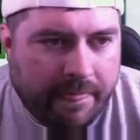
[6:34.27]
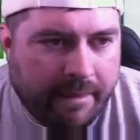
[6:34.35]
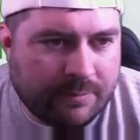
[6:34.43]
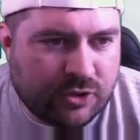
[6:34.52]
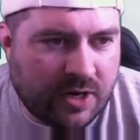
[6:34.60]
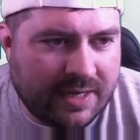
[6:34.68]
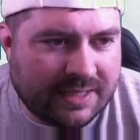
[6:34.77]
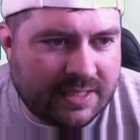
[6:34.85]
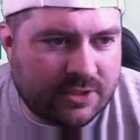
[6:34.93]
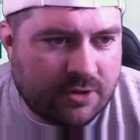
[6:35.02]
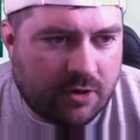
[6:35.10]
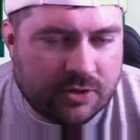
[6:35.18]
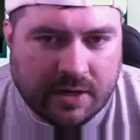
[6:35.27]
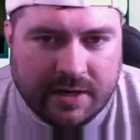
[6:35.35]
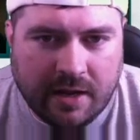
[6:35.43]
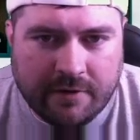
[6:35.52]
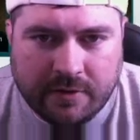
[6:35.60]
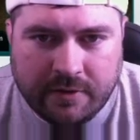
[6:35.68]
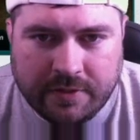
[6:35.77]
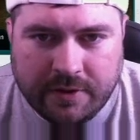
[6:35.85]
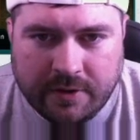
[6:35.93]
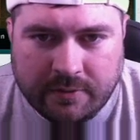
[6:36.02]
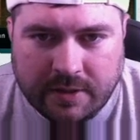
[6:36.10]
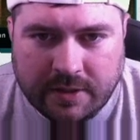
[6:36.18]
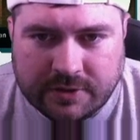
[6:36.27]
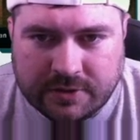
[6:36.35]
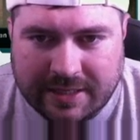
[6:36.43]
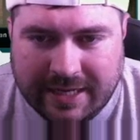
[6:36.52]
I'm trying to get these cards right now for under 3,300.